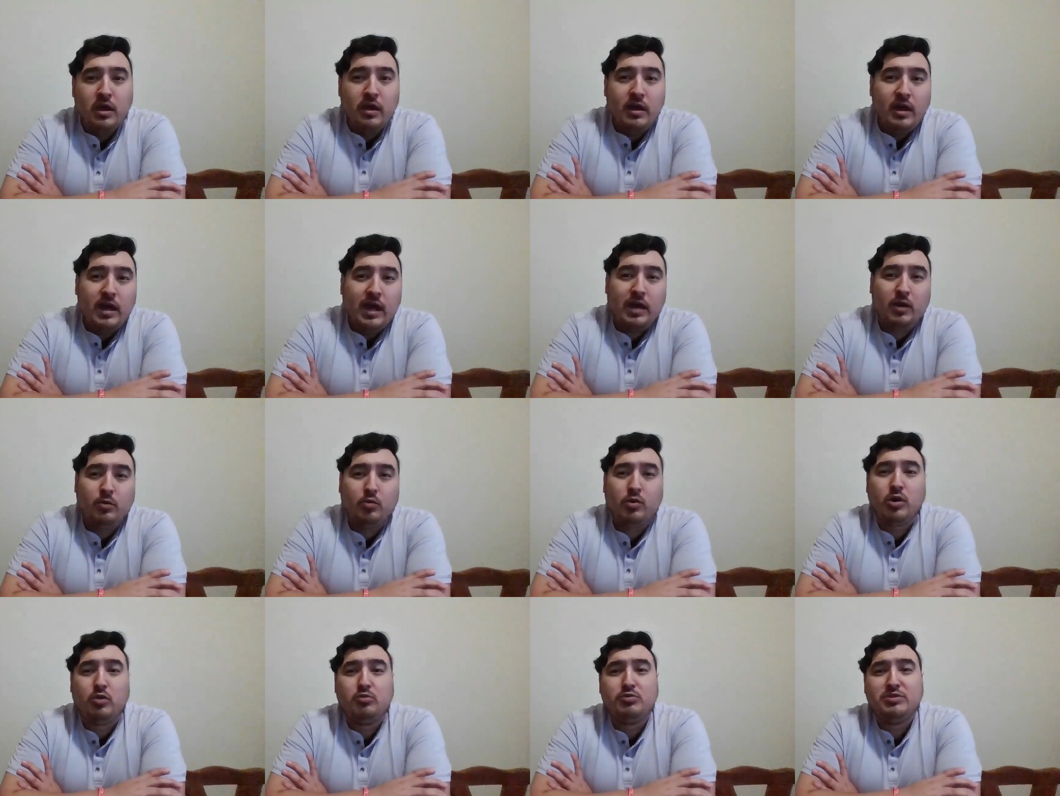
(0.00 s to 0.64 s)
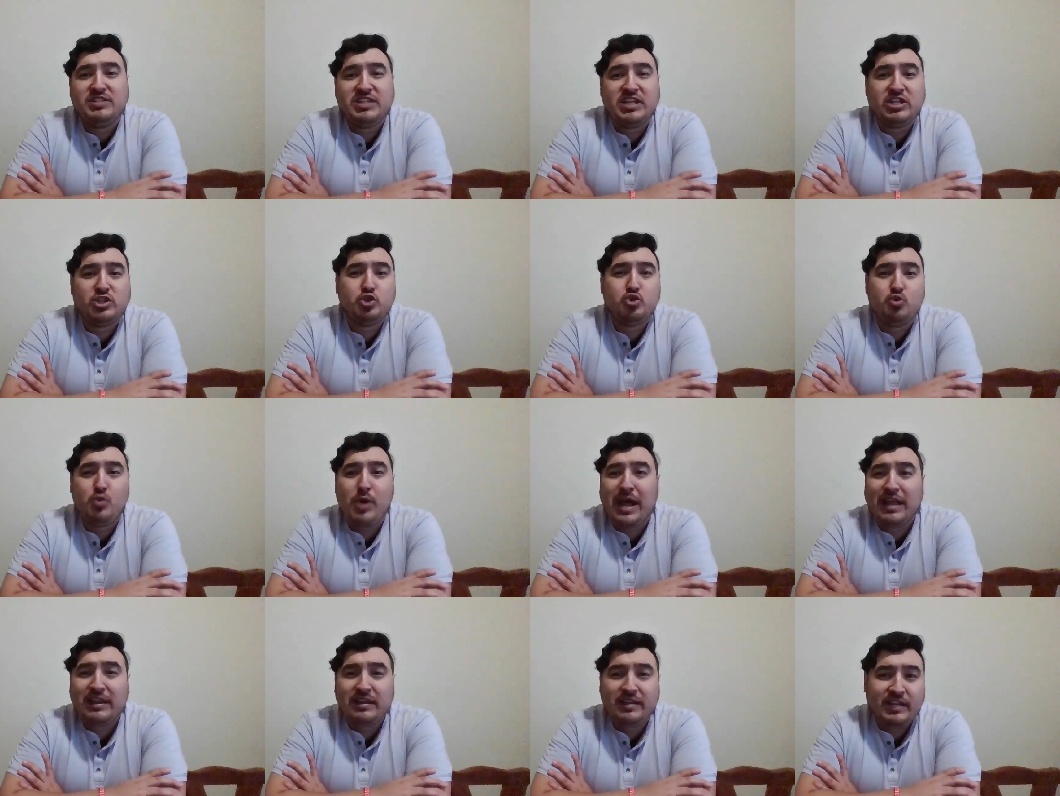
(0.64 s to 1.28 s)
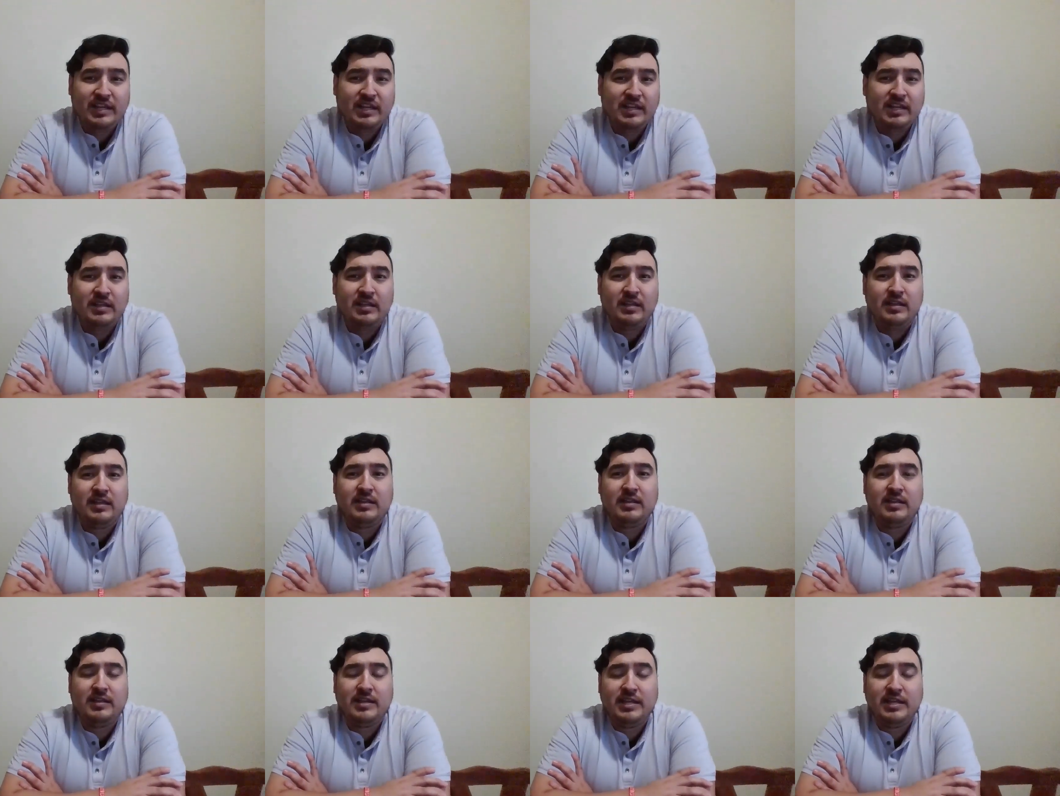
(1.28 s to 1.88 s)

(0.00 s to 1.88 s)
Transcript: I work with sexuality uh,